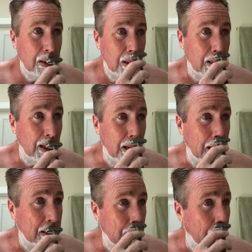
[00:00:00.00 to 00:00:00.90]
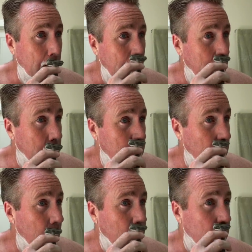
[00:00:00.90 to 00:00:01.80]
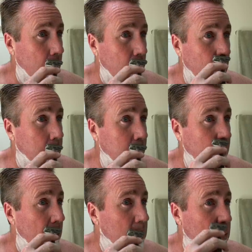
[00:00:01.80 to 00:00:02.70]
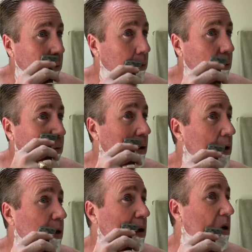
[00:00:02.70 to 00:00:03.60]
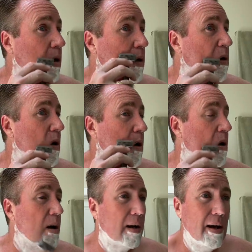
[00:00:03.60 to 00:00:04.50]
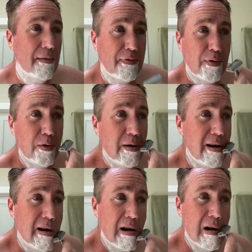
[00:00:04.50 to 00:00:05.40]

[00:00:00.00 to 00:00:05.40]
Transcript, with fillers: that they add to that. It is such a pleasant, refreshing, kind of fruity